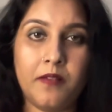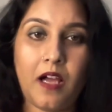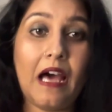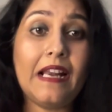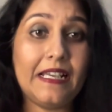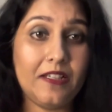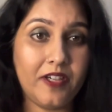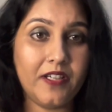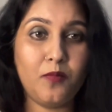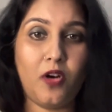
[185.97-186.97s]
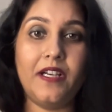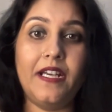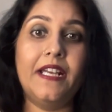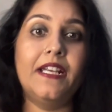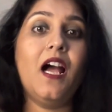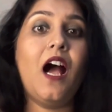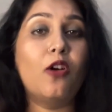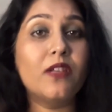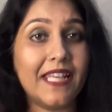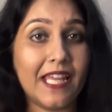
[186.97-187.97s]
are relevant in modern day India,
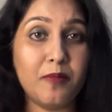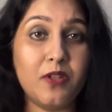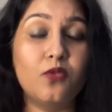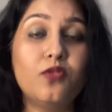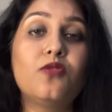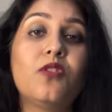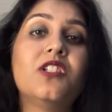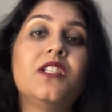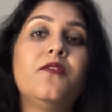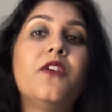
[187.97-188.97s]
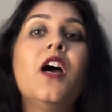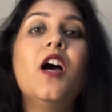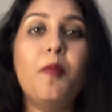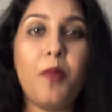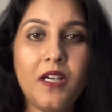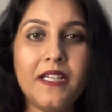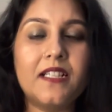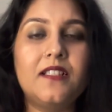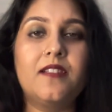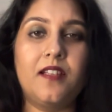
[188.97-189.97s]
how they can be used to achieve
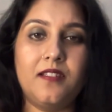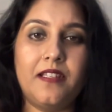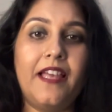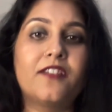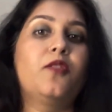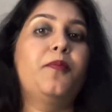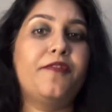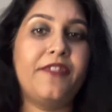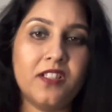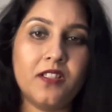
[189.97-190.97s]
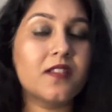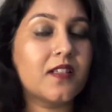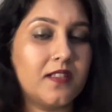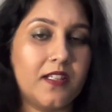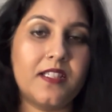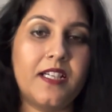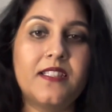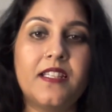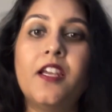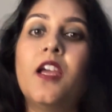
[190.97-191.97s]
political success or professional success,
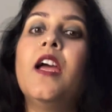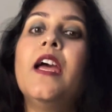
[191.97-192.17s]
I'd say.